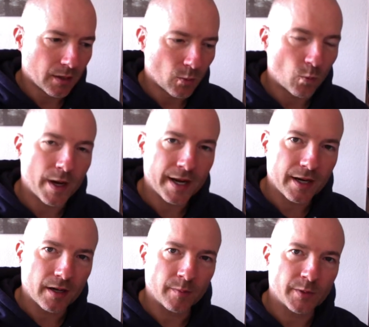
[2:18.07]

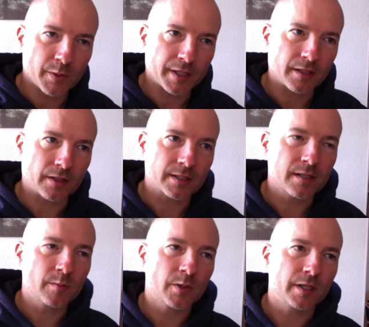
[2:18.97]
when I'm doing, like,
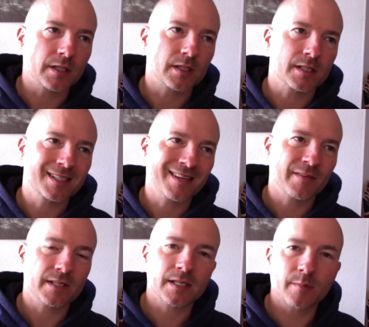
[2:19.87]
so I'm doing
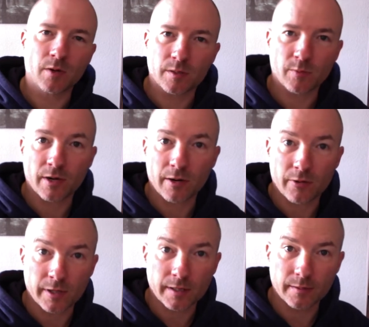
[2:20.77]
17 miles per
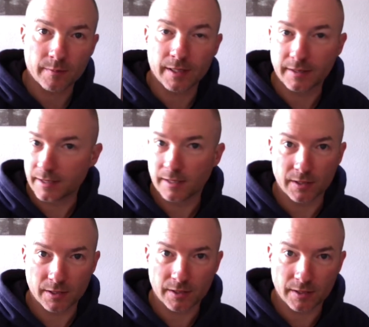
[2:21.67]
hour, right? This is
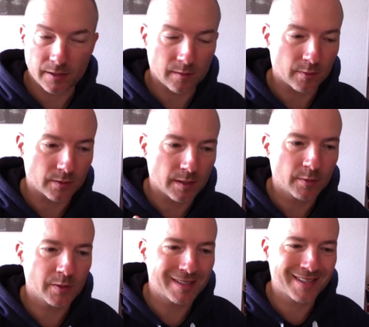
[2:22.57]
just an example. So I'm
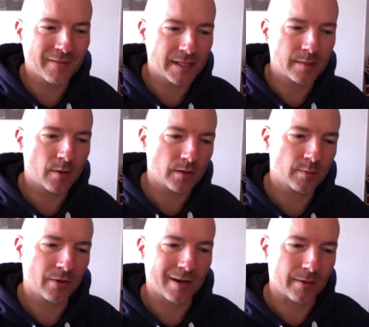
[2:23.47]
doing 17 miles
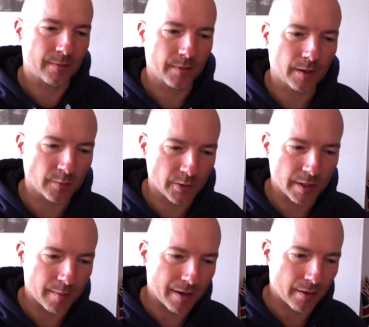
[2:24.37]
per hour. I'm
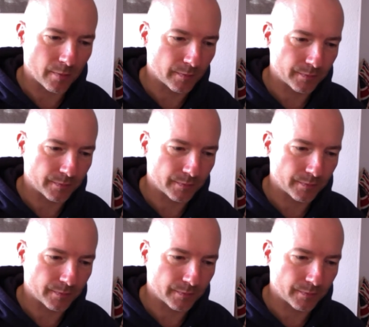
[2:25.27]
doing about,